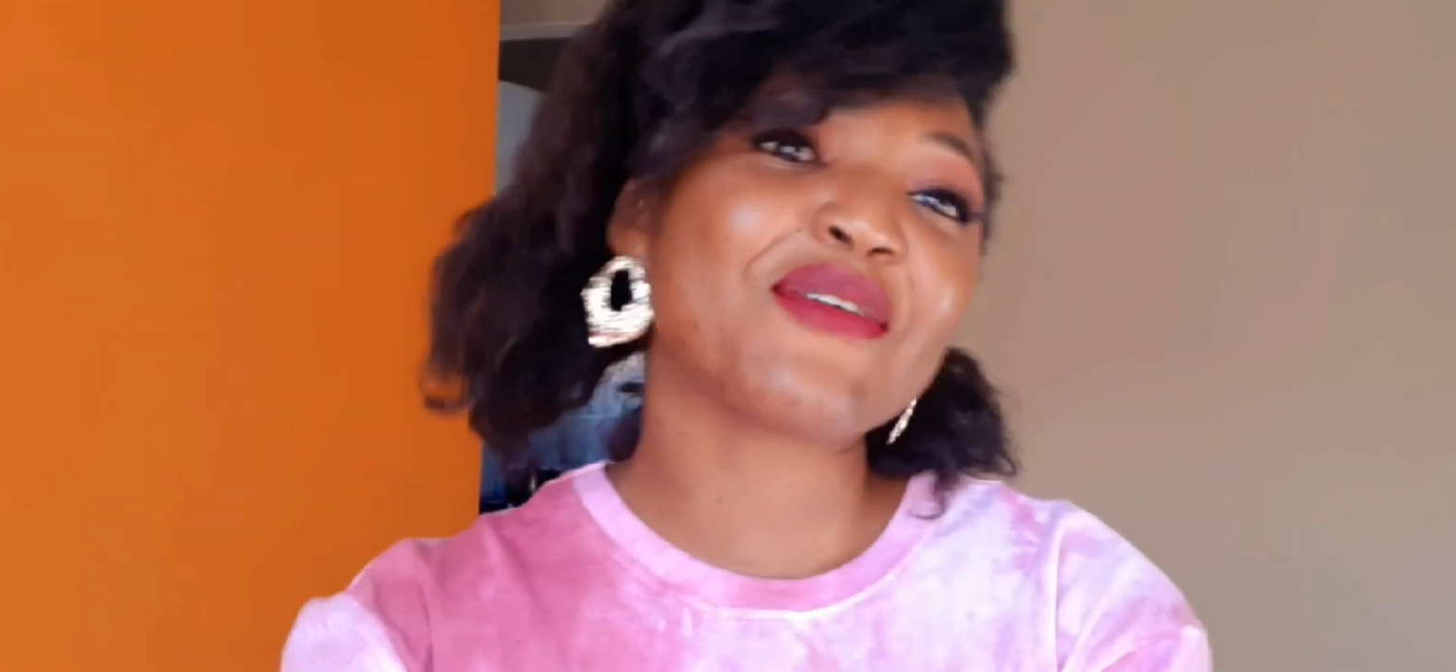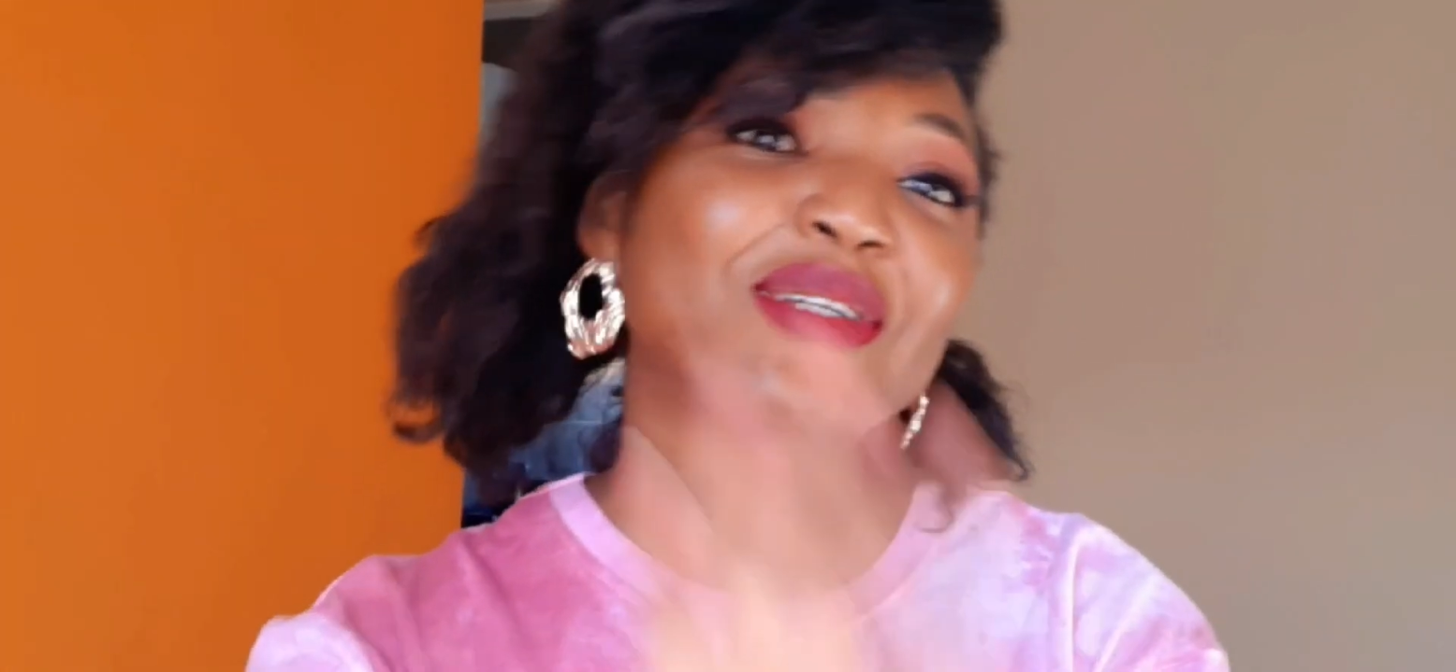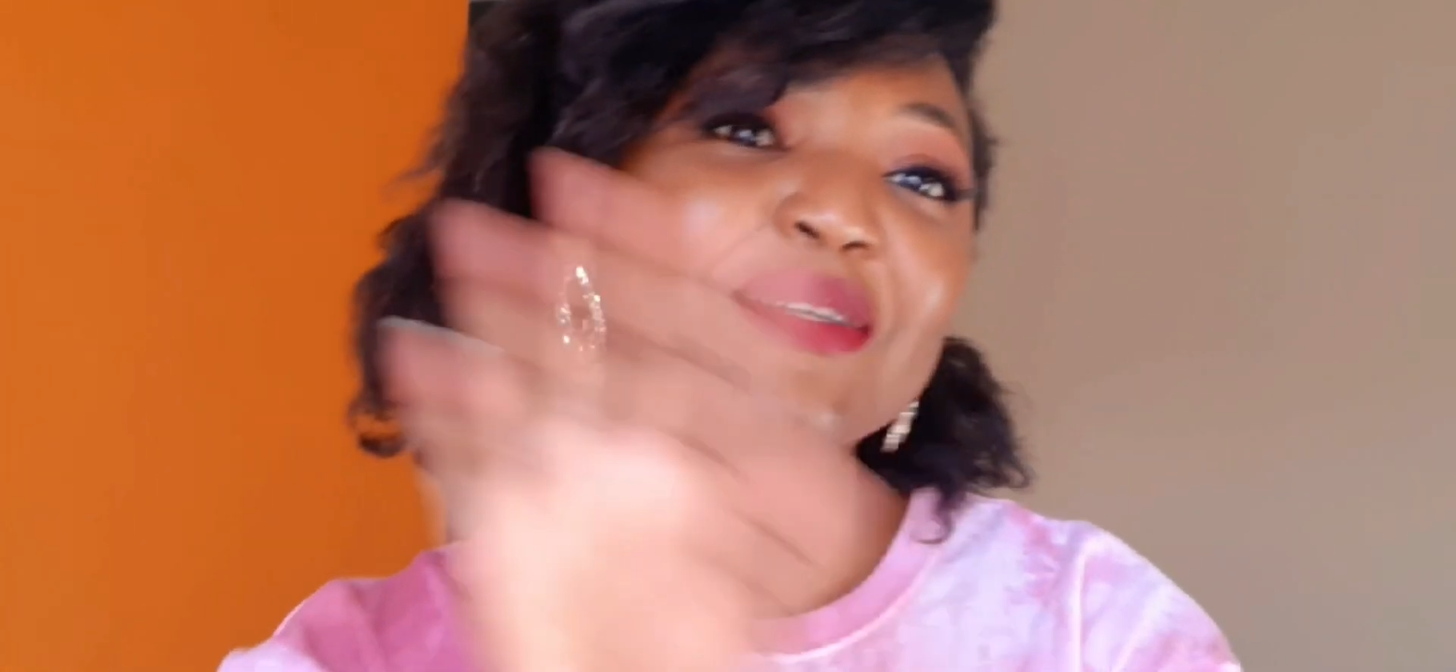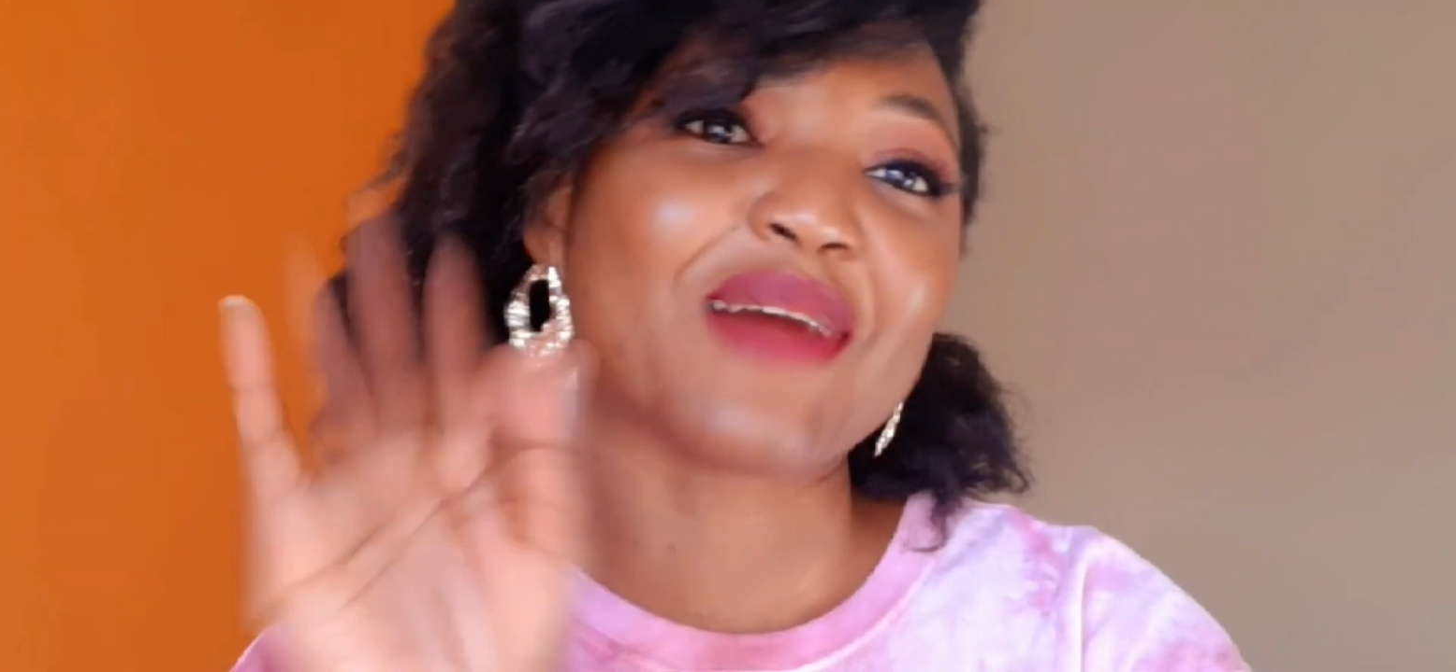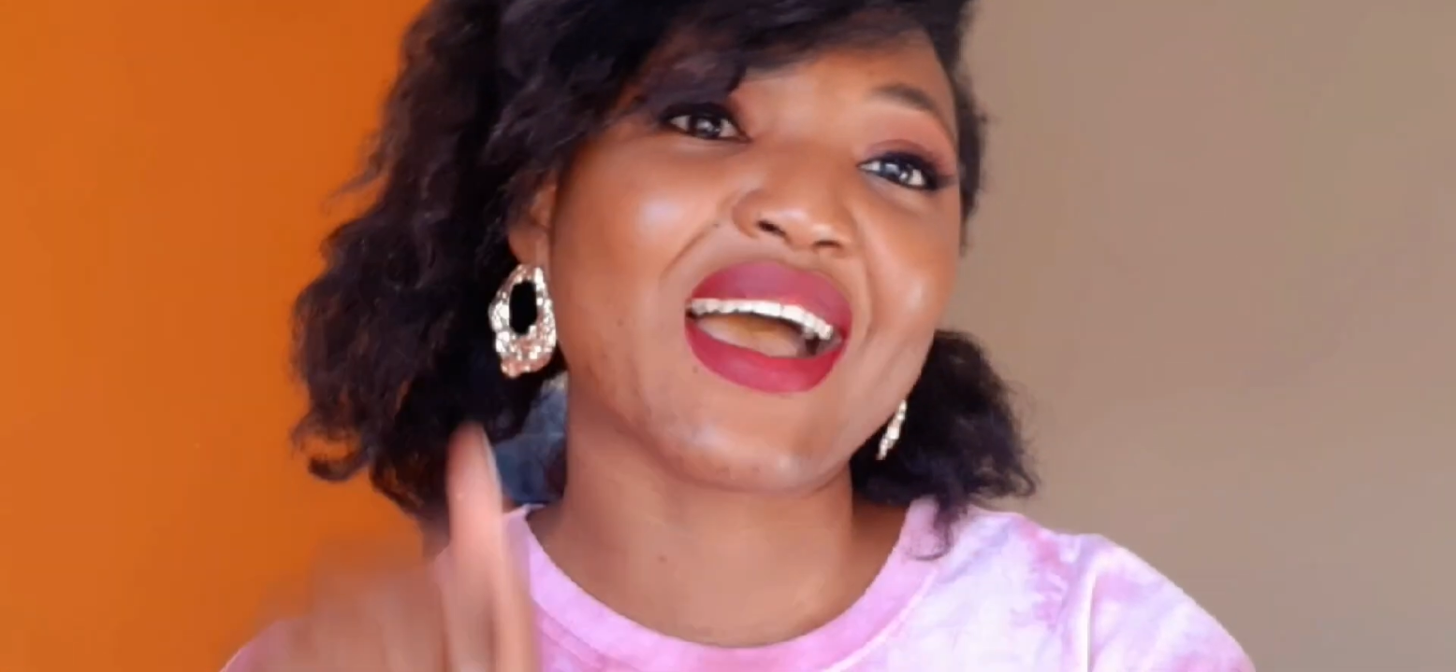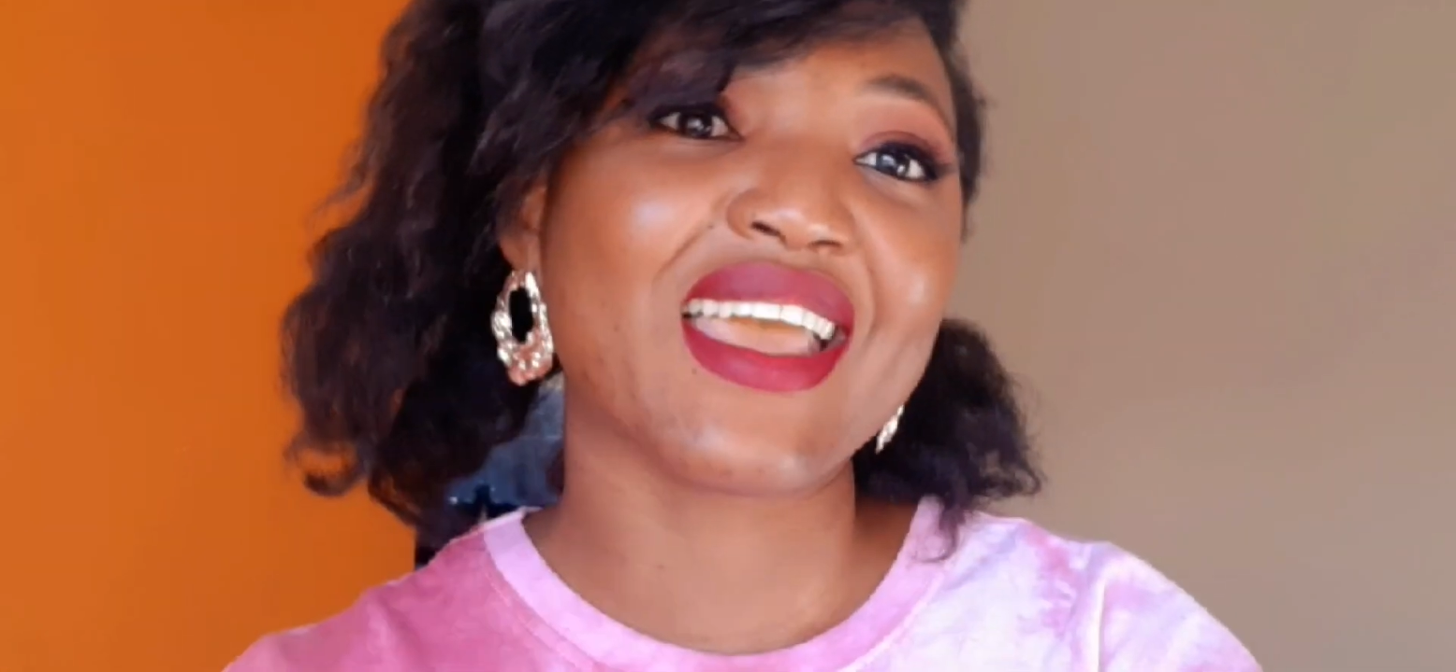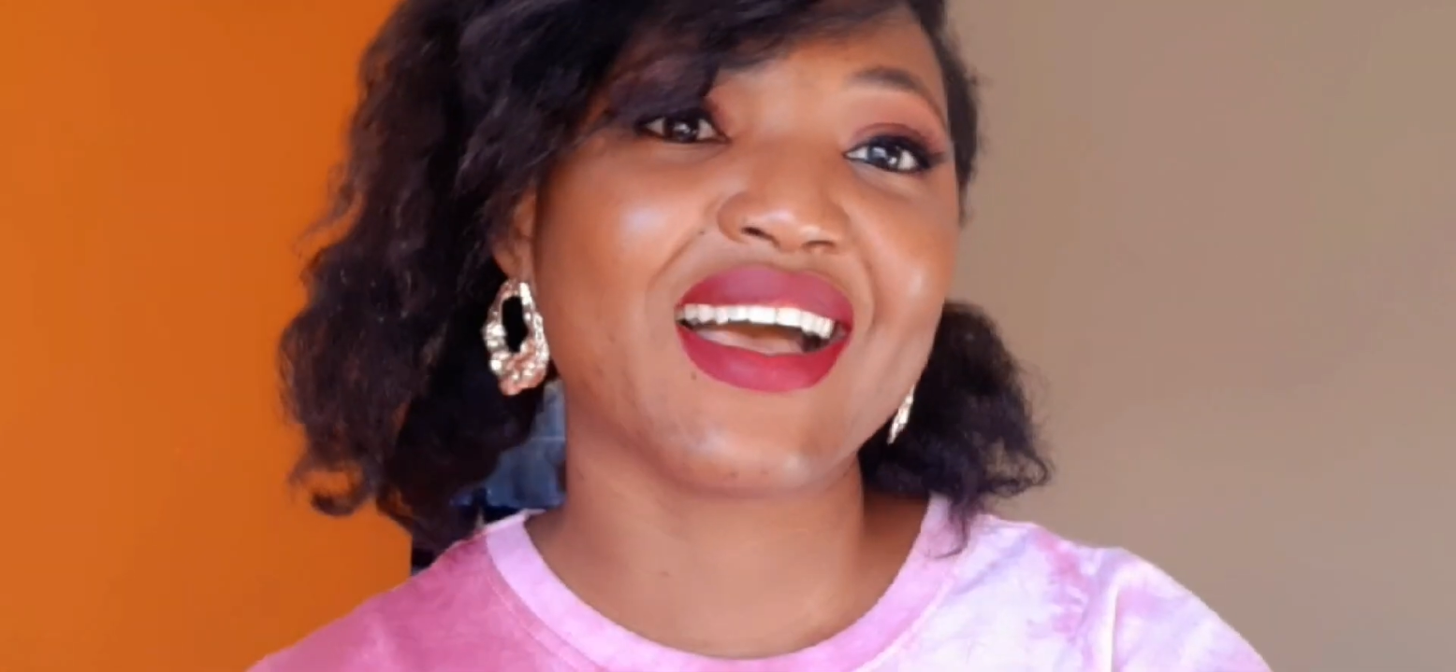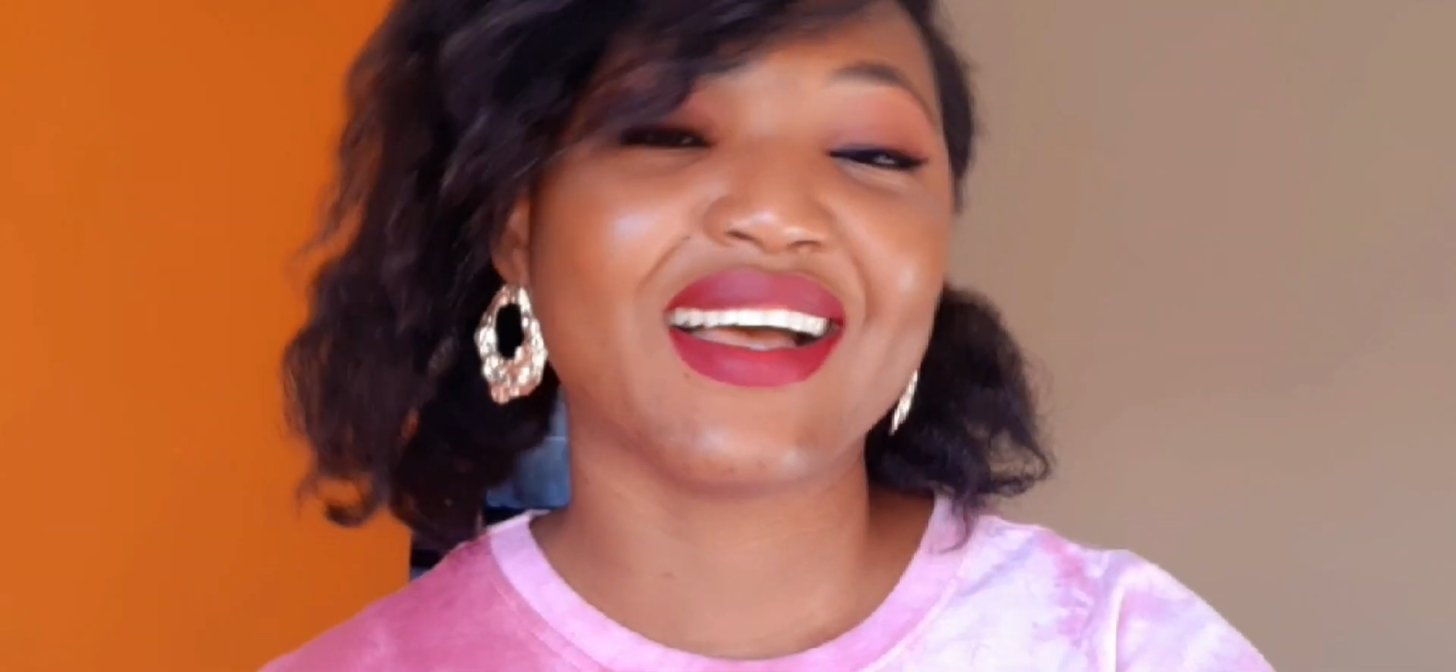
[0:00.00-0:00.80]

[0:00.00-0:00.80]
Wode Maya.